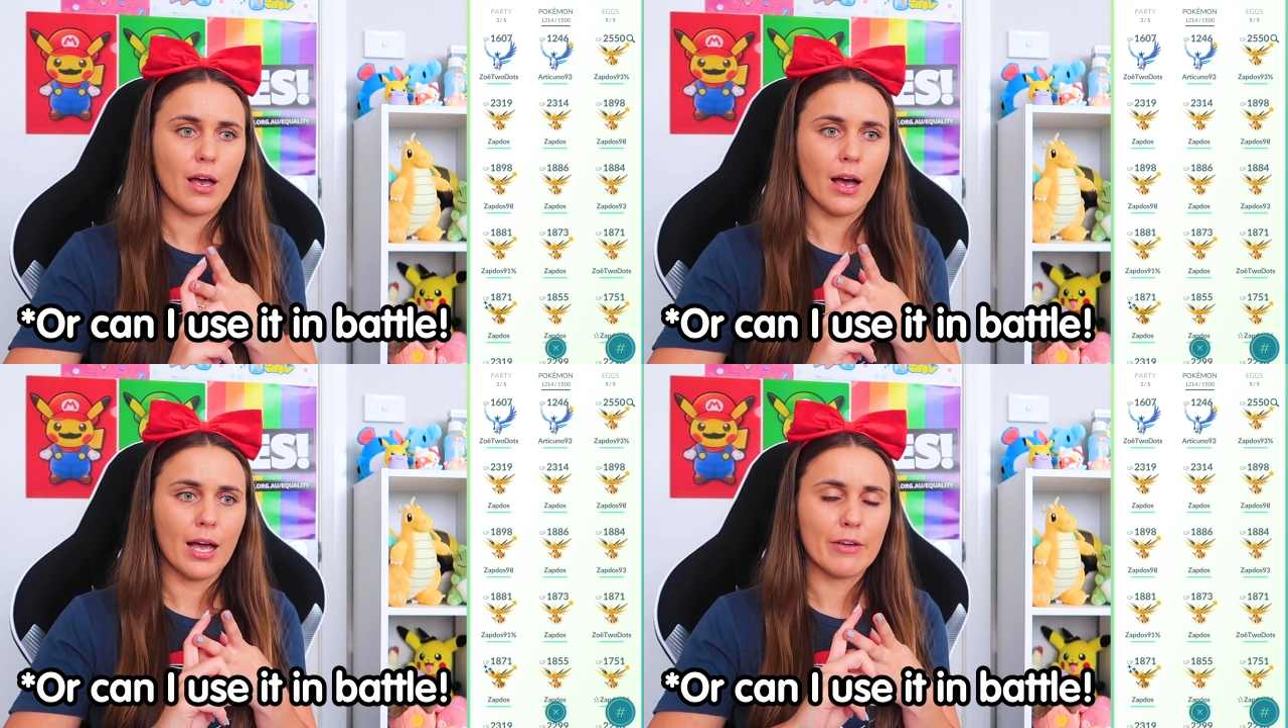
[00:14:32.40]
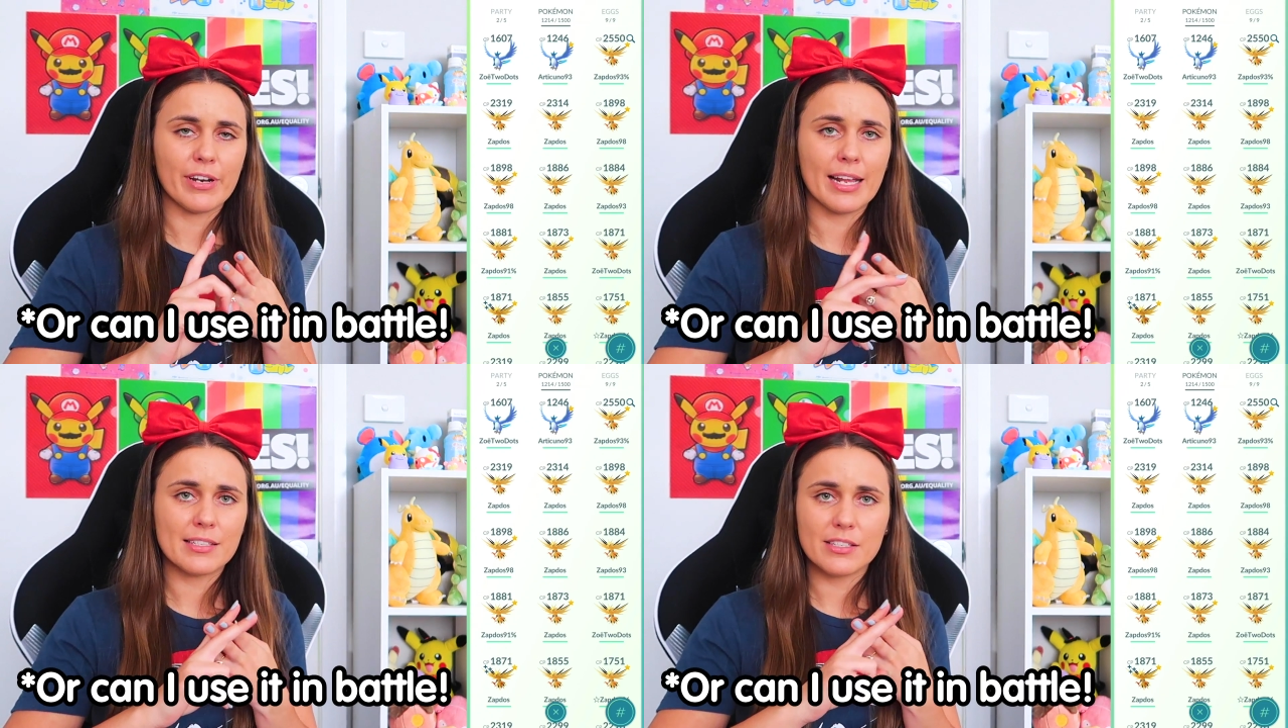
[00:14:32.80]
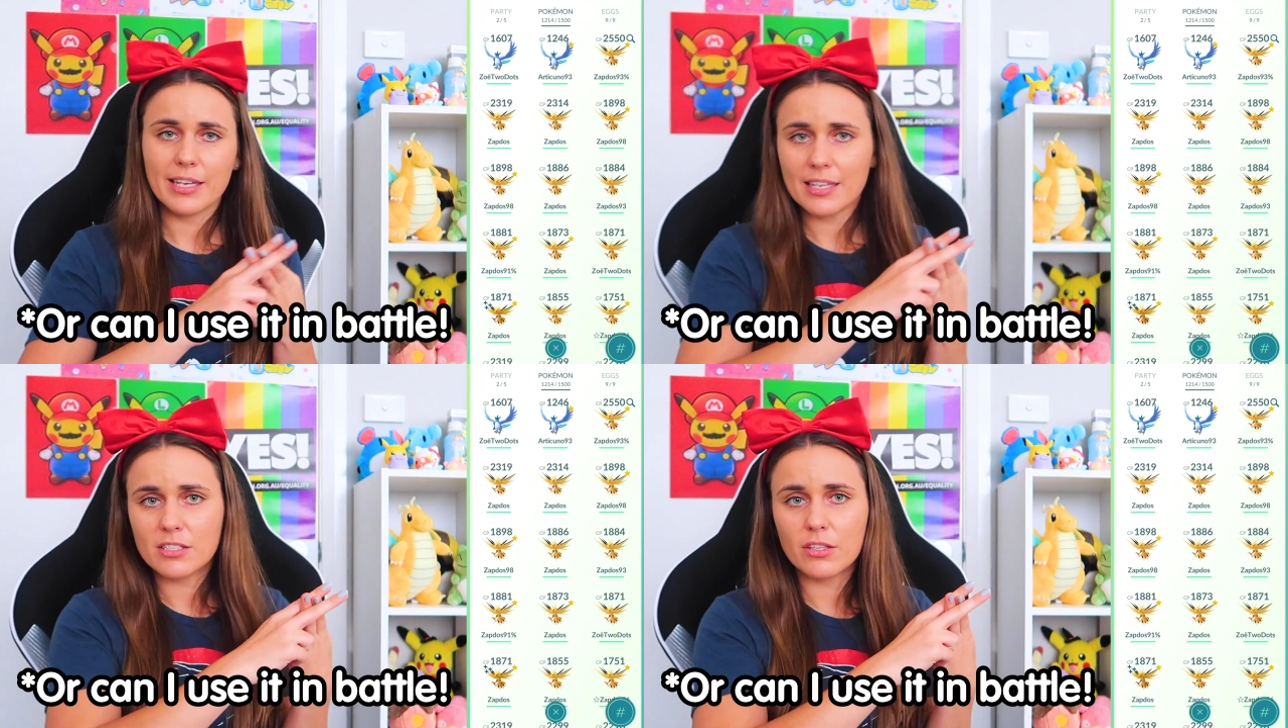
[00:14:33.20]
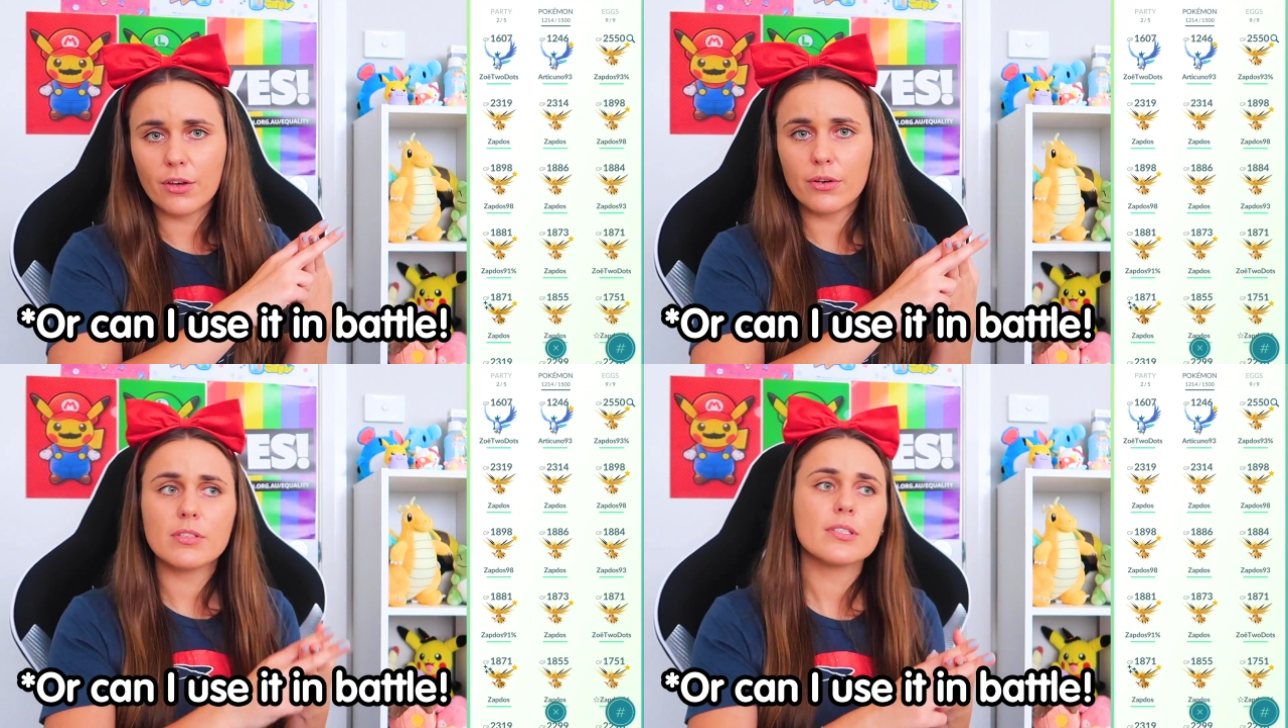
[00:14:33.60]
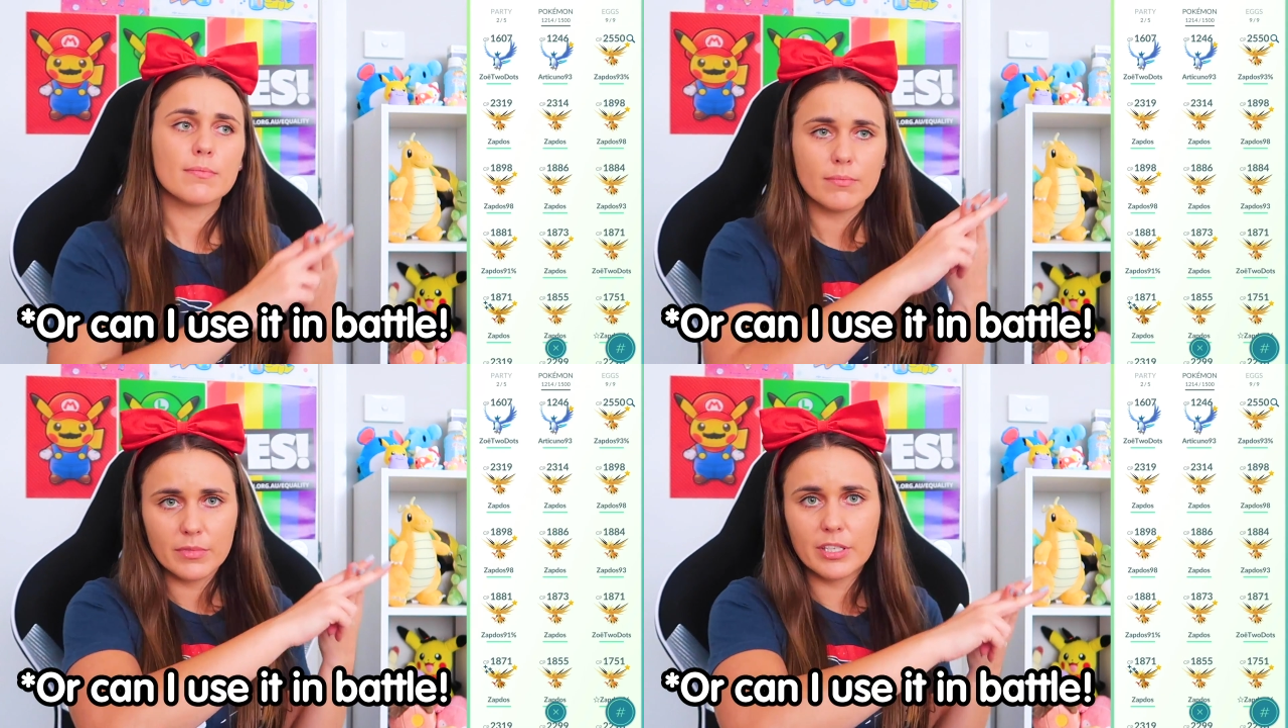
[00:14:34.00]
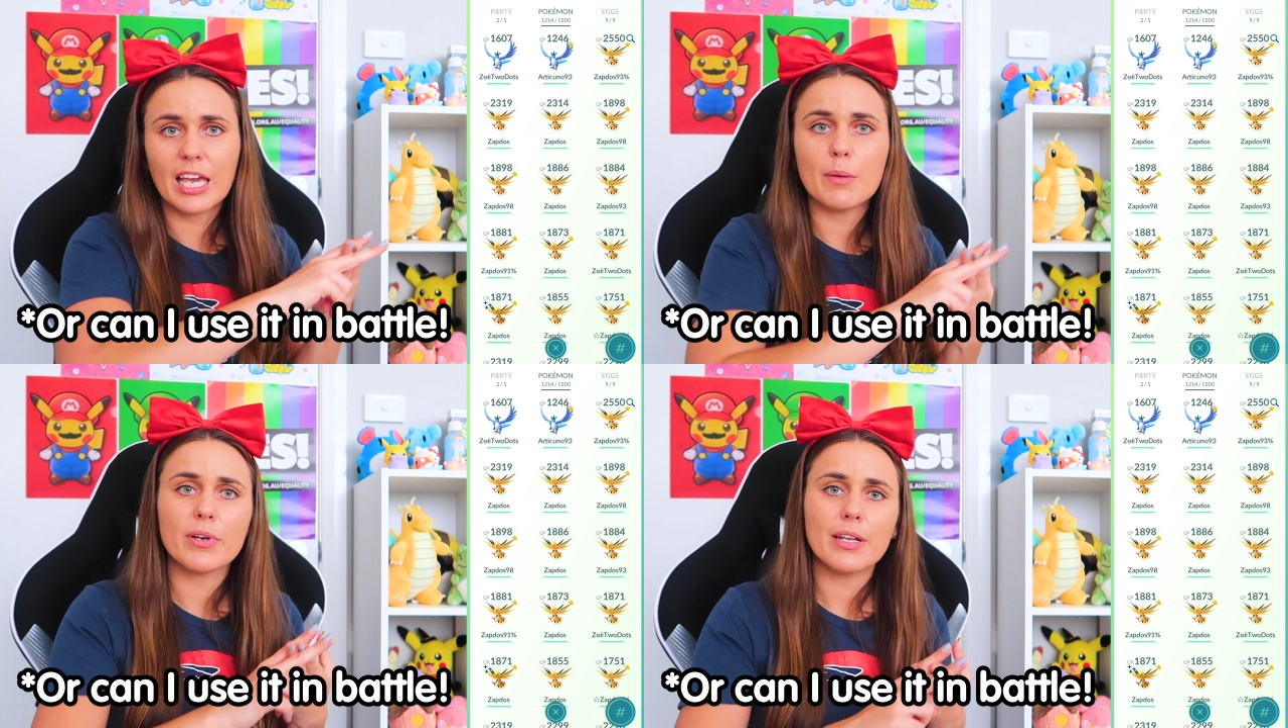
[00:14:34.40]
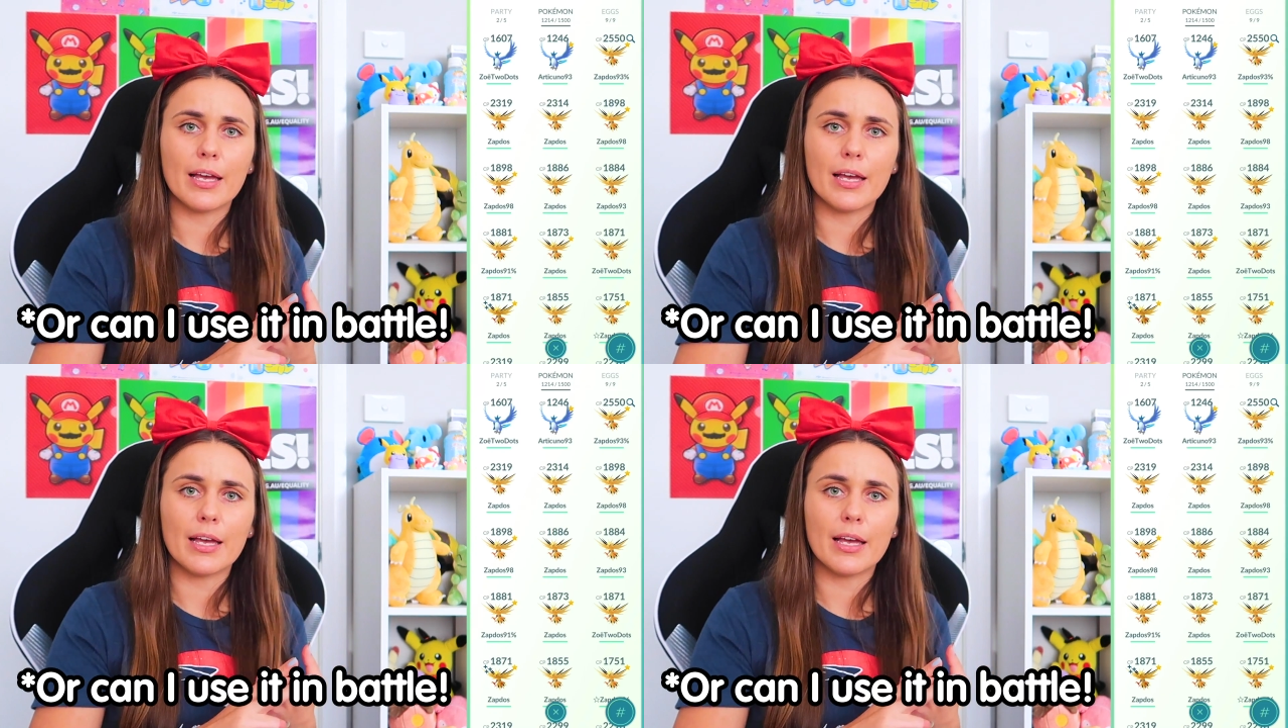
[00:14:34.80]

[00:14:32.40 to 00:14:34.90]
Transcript: If it answers yes to those, keep it.